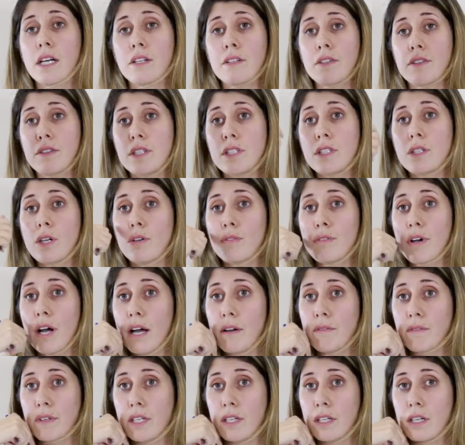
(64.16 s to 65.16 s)
and risk of
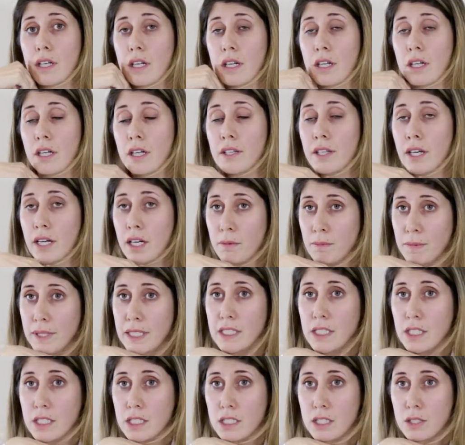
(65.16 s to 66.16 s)
having
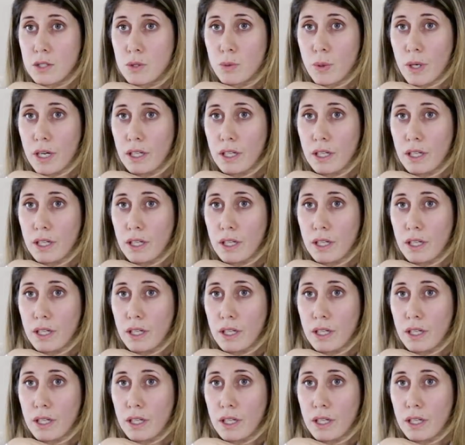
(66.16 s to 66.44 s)
diabetes as